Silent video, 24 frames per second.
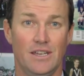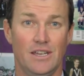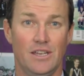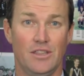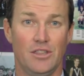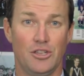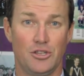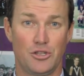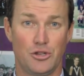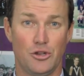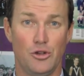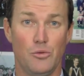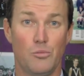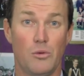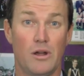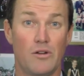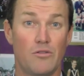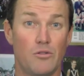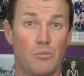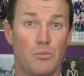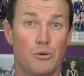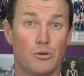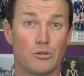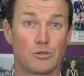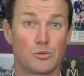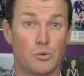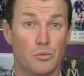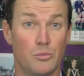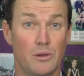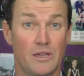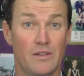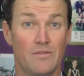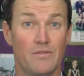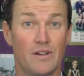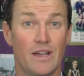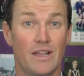The Term 1 reports will
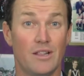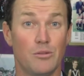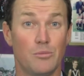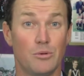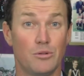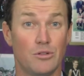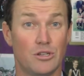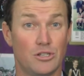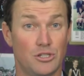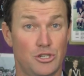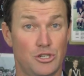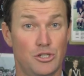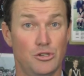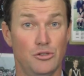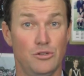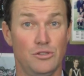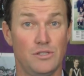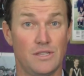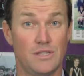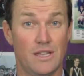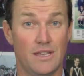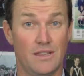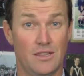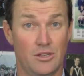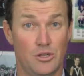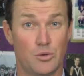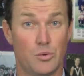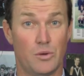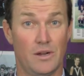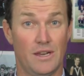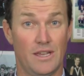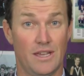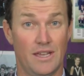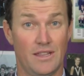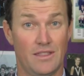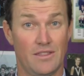be available on Tuesday the
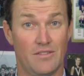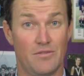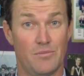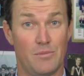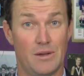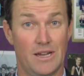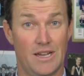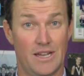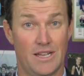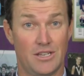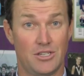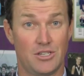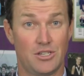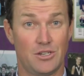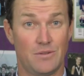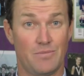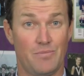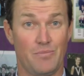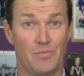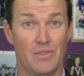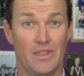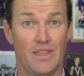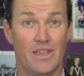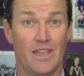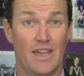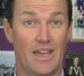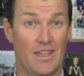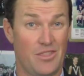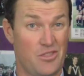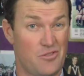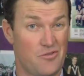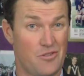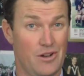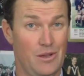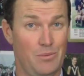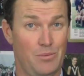28th of March at
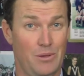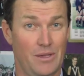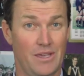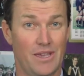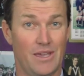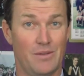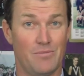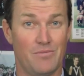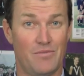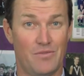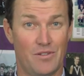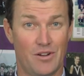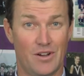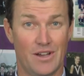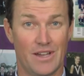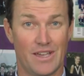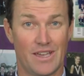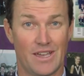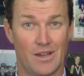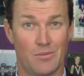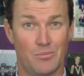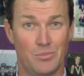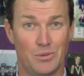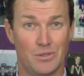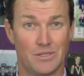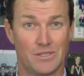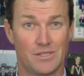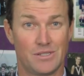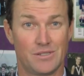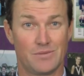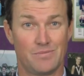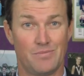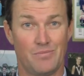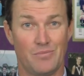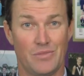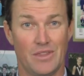3pm via
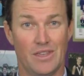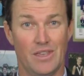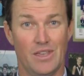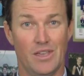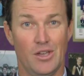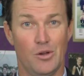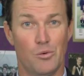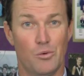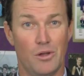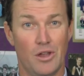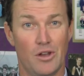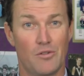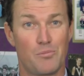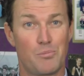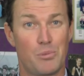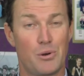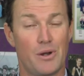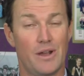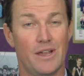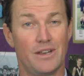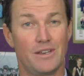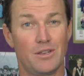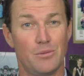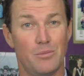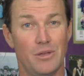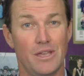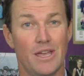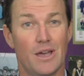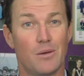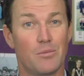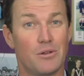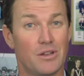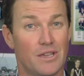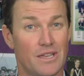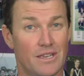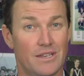Compass. We are proud to be
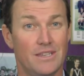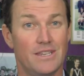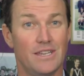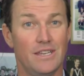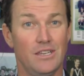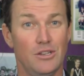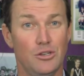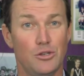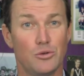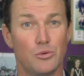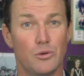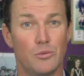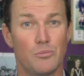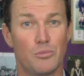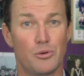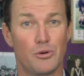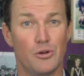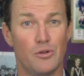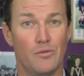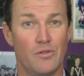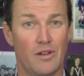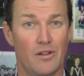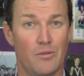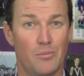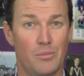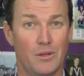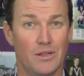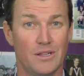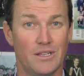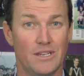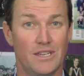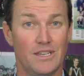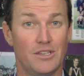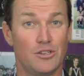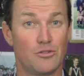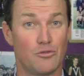able to continue to improve our
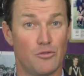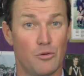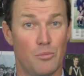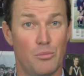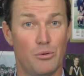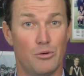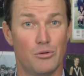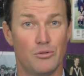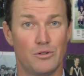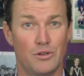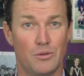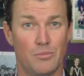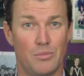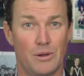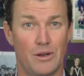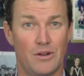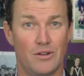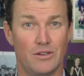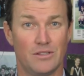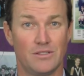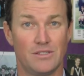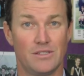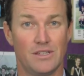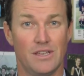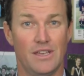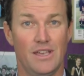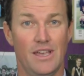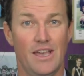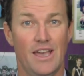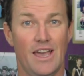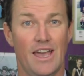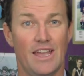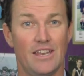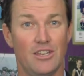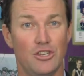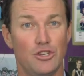ability to report to parents
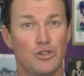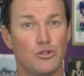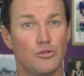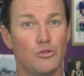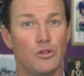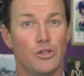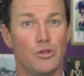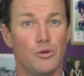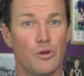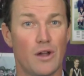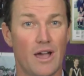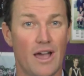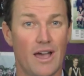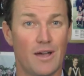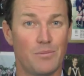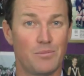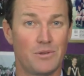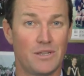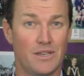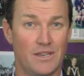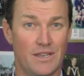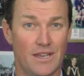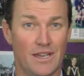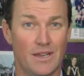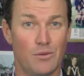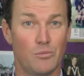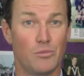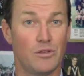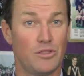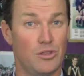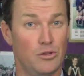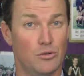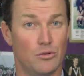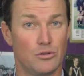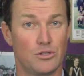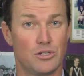and ensure you are up to date
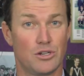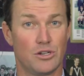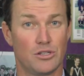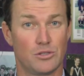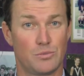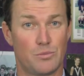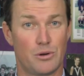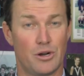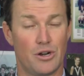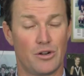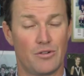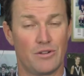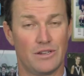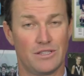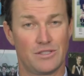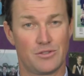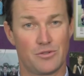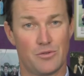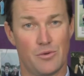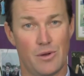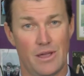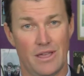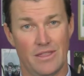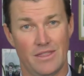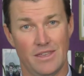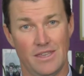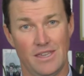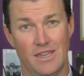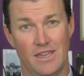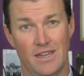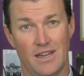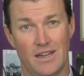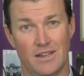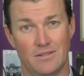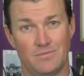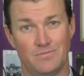with your child's progress throughout the
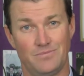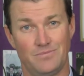year.